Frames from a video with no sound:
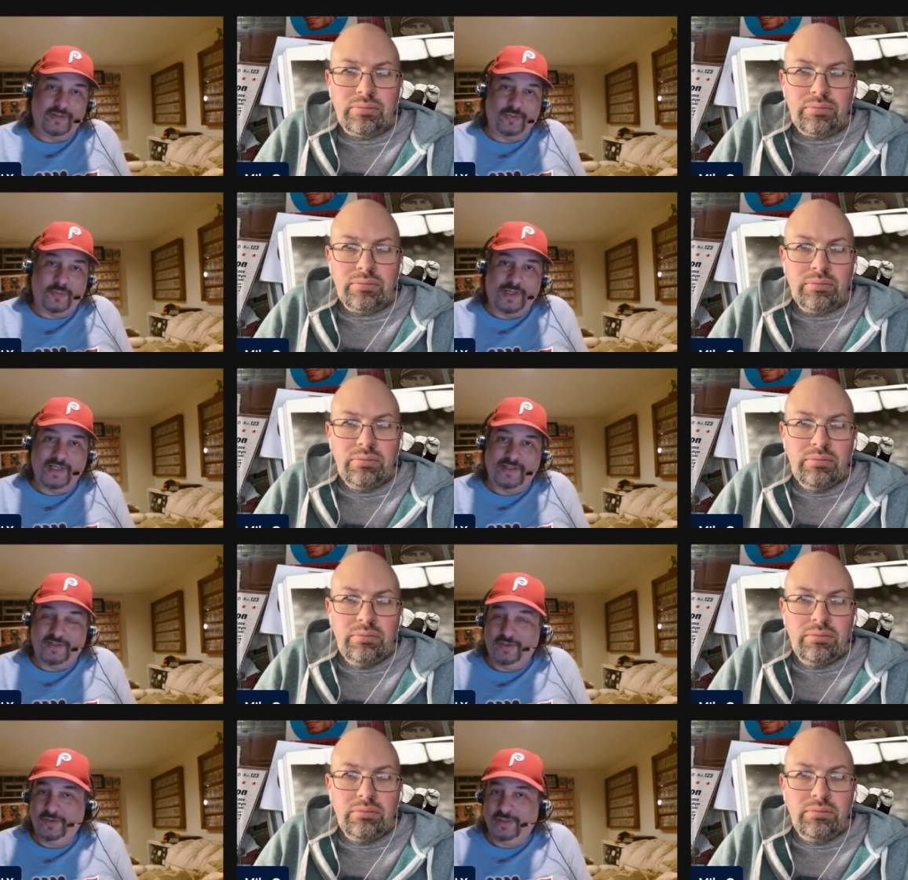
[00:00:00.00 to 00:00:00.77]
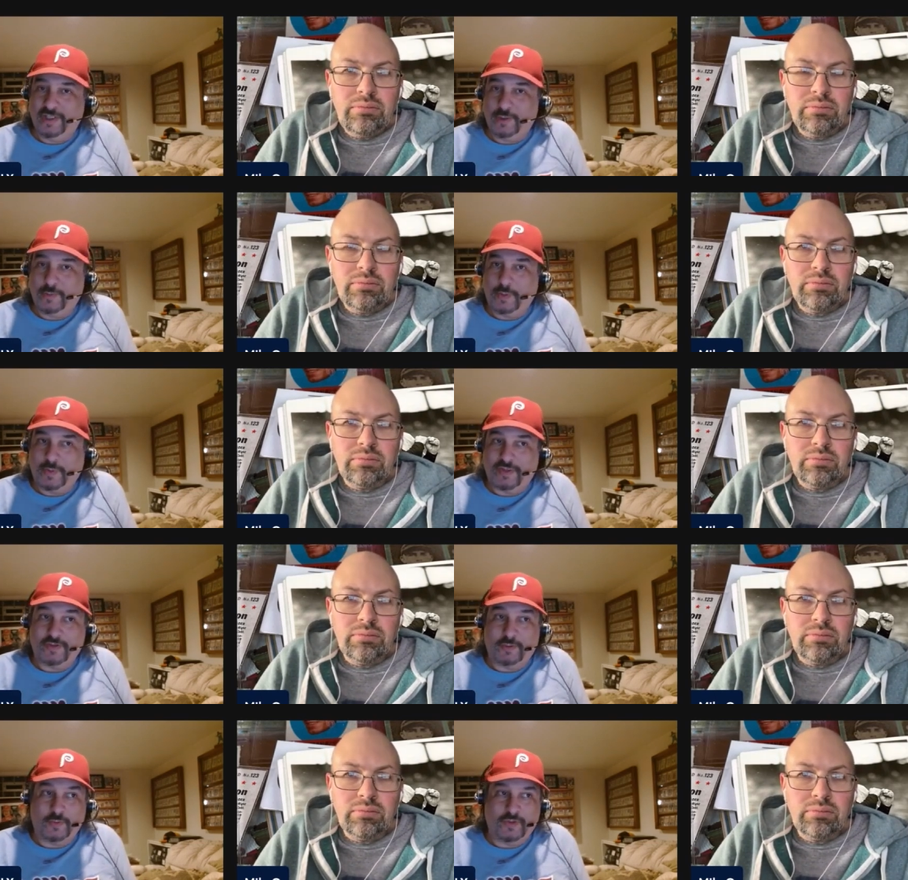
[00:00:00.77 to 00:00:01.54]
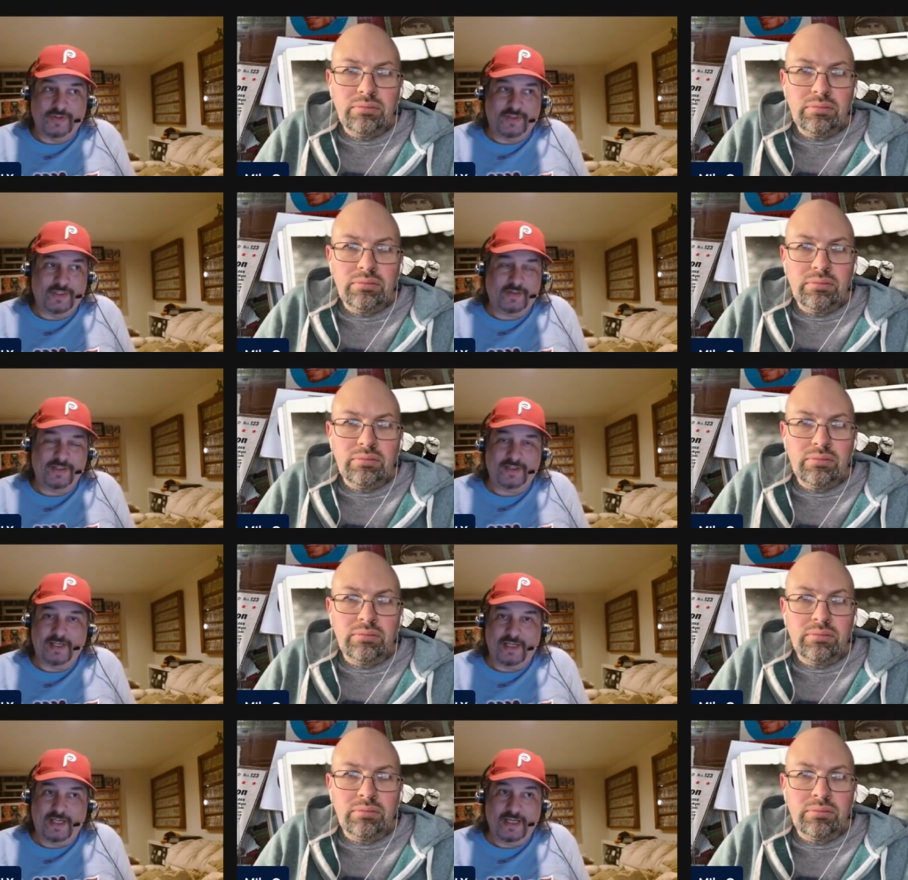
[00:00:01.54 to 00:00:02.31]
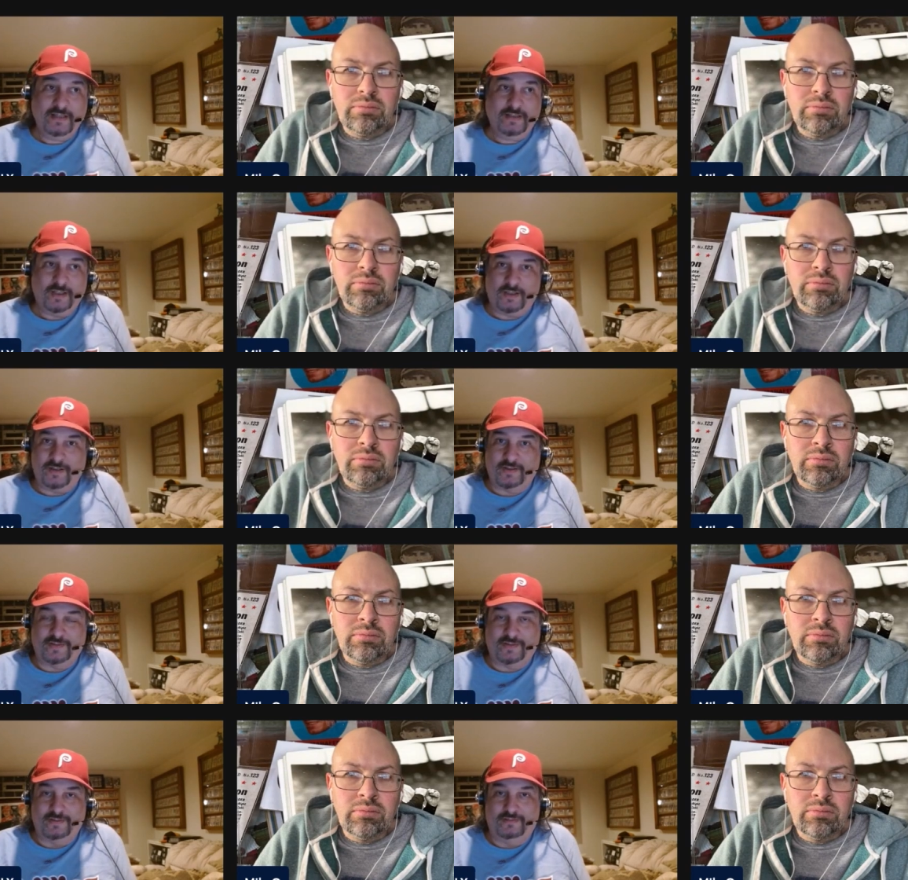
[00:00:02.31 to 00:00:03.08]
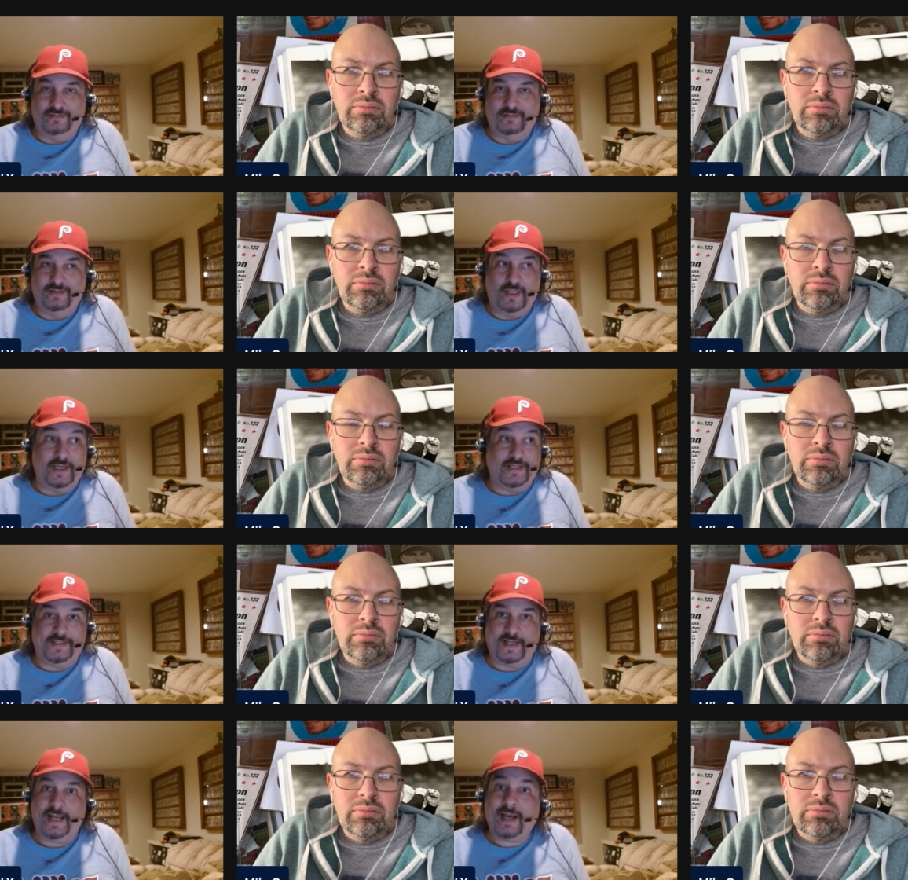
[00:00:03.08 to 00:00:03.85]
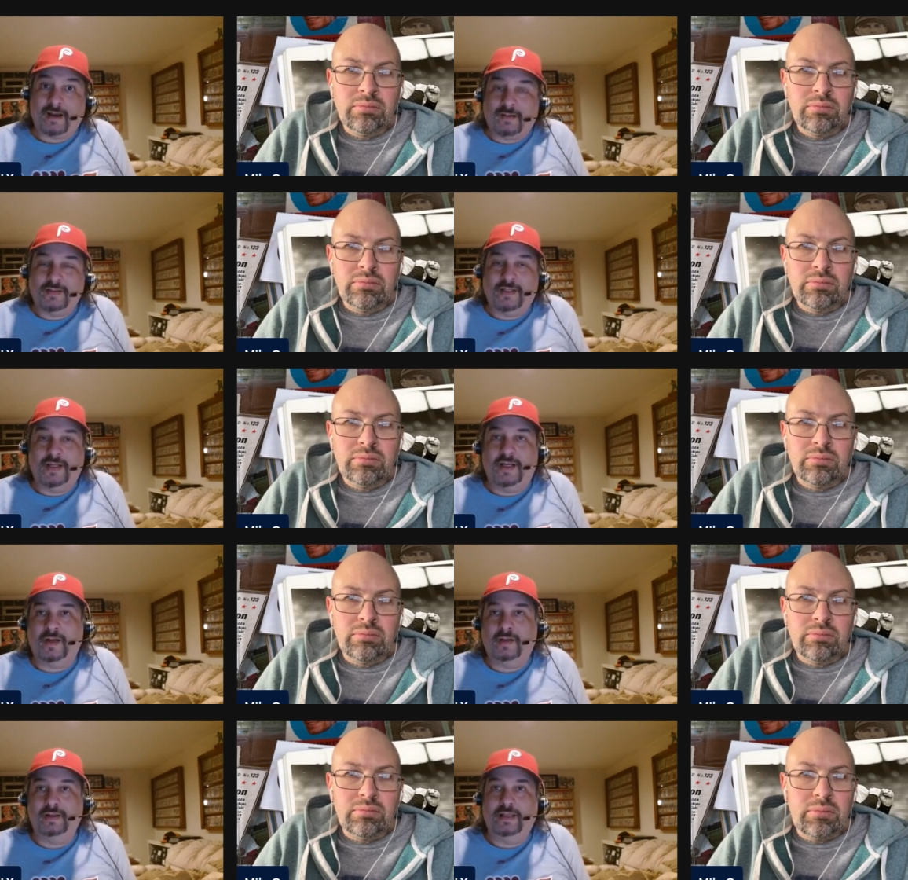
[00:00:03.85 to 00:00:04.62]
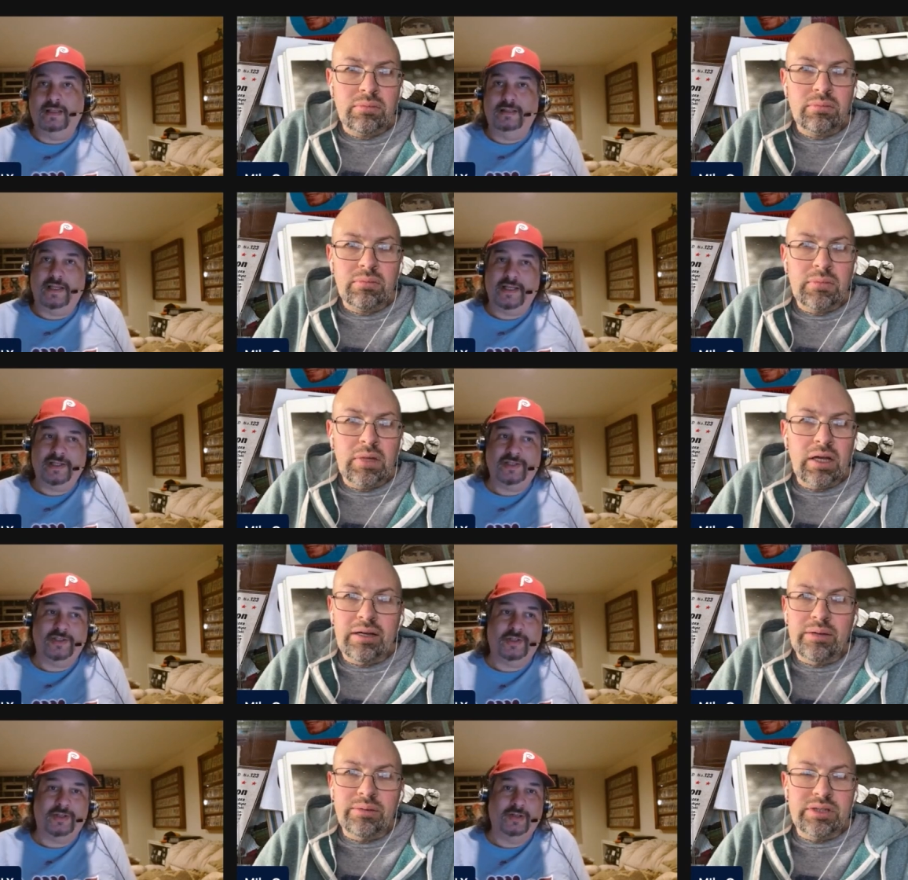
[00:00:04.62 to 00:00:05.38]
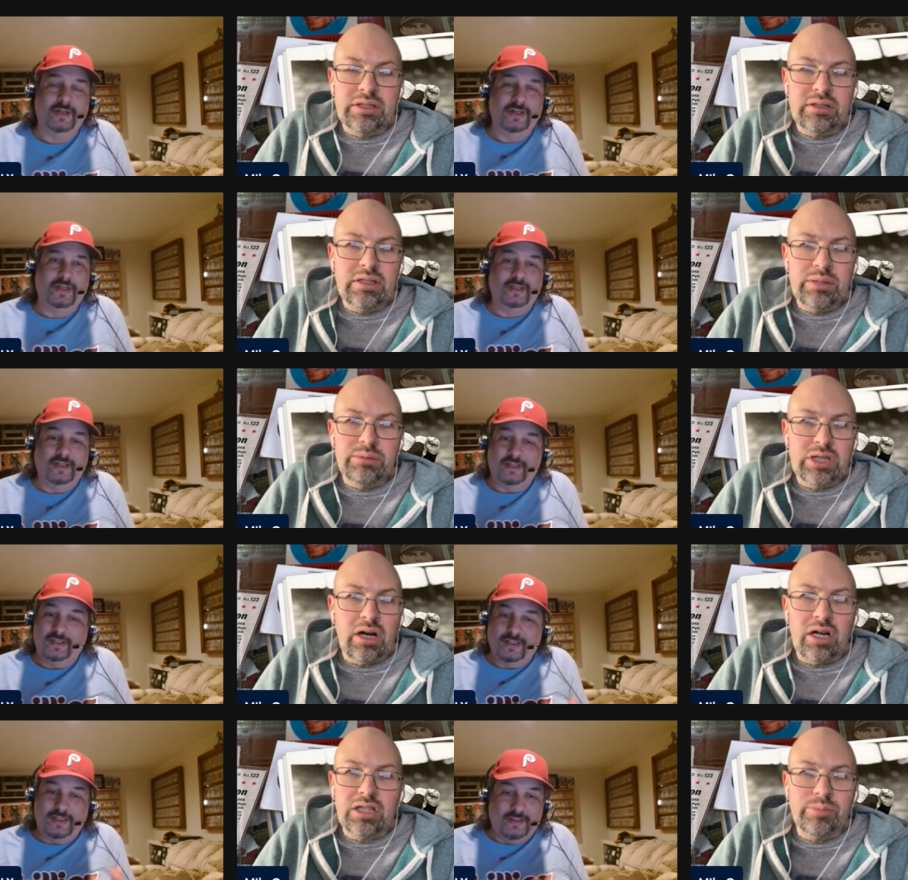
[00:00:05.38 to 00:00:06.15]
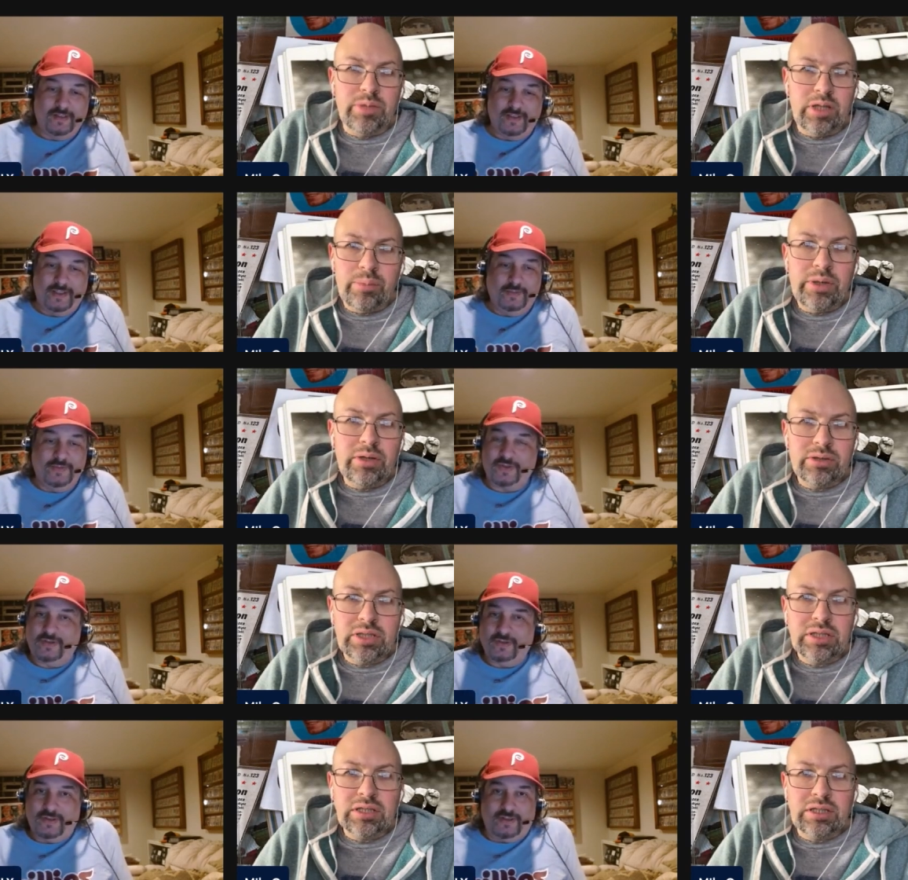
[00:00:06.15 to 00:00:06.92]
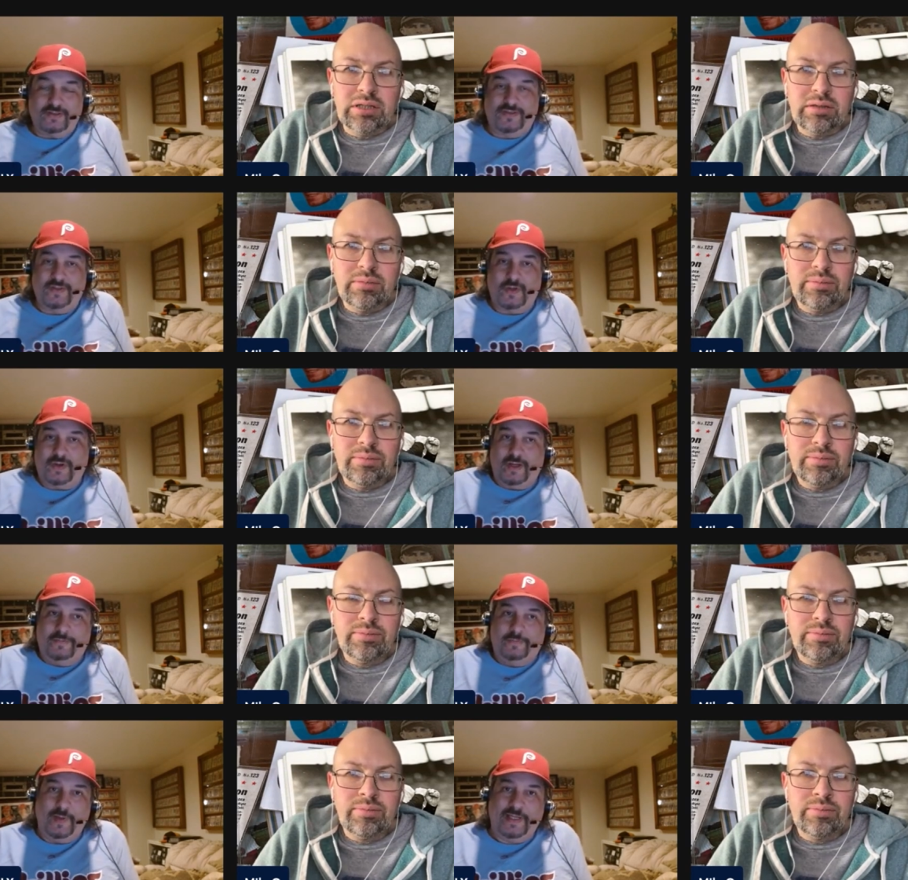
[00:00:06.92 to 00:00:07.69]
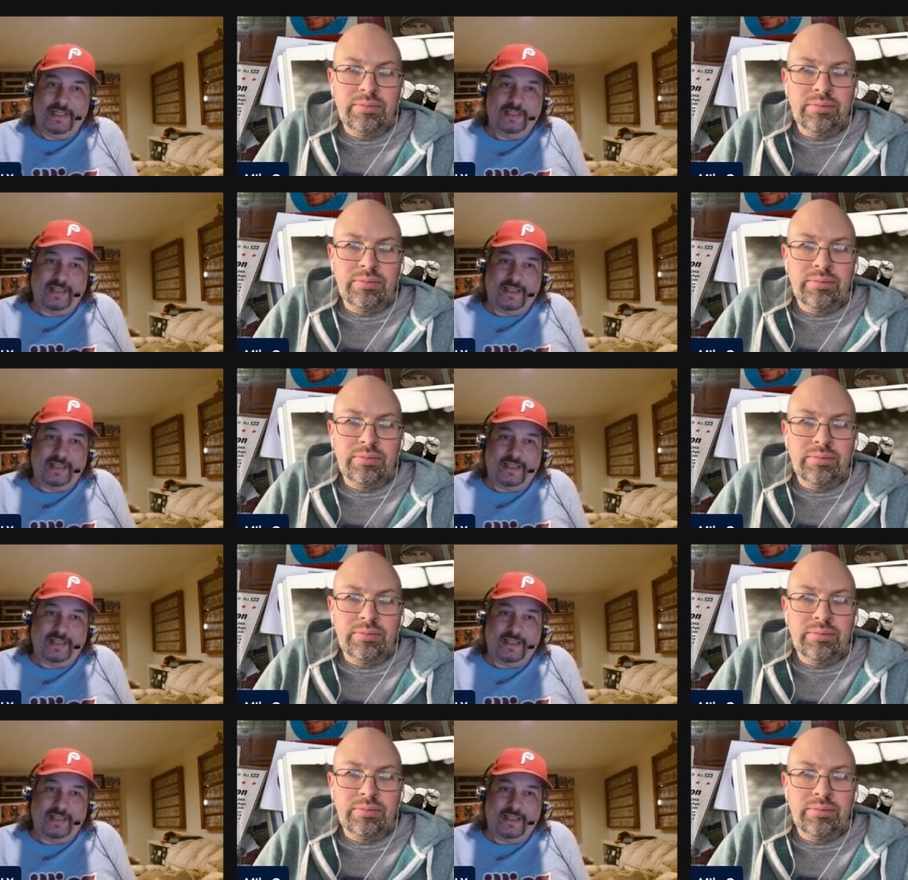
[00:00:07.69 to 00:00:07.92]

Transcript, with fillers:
Speaker 1: in 22, the year we went to the World Series, he looked lights out, you know, and, and last yeah, he was, year
Speaker 2: he was awesome in the postseason.
Speaker 1: So if we can